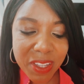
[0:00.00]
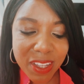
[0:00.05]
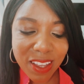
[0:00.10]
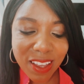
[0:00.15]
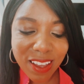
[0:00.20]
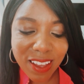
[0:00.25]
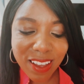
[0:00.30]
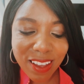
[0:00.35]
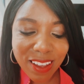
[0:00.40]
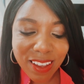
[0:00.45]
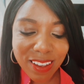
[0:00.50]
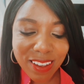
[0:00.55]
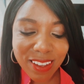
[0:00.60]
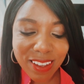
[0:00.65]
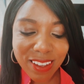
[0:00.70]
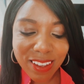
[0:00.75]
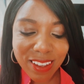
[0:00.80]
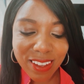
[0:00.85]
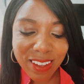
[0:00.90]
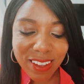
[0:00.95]
Uh,
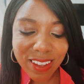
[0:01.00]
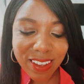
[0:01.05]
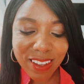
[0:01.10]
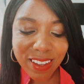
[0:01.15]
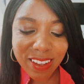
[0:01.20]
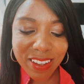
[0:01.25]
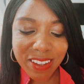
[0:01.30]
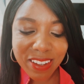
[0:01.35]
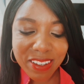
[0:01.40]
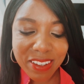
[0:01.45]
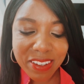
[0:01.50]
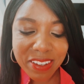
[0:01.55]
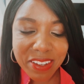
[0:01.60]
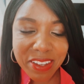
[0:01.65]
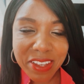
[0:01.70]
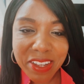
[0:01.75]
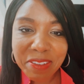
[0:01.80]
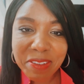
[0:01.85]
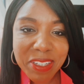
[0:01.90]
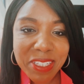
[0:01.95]

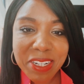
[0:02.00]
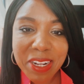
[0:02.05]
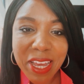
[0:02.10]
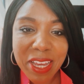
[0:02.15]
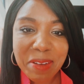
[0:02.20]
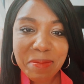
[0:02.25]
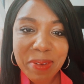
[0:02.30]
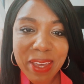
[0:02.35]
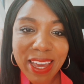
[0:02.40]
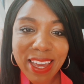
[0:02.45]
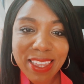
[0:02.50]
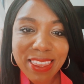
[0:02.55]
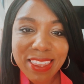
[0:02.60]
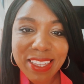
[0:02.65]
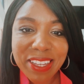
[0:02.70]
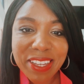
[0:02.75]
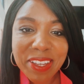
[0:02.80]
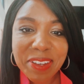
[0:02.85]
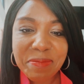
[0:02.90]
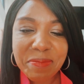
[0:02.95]
and it wasn't like a bad
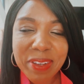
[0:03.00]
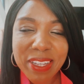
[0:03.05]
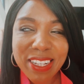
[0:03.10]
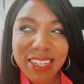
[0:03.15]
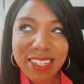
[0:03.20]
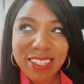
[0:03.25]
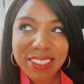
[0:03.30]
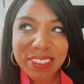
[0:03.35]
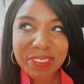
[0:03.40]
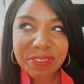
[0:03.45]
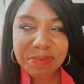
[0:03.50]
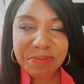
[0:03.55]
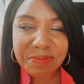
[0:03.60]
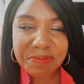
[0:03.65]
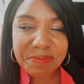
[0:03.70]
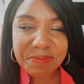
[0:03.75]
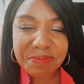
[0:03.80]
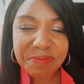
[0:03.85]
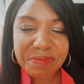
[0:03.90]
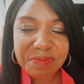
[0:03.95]
thing, but uh,
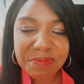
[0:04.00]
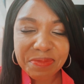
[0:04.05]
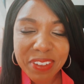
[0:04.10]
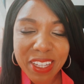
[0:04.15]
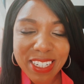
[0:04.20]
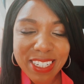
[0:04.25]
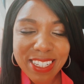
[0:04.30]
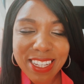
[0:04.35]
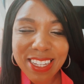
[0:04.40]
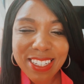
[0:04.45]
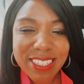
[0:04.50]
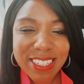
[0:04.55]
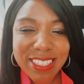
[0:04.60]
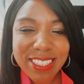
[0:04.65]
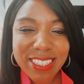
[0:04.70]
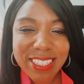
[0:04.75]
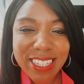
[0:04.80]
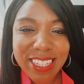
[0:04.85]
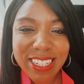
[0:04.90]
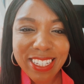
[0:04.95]
I, just, I
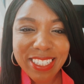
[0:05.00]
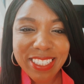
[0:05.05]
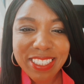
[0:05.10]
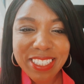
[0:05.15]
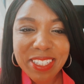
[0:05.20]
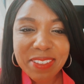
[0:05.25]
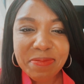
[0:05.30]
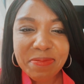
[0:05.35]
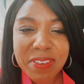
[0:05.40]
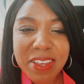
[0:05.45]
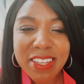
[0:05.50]
just did it just,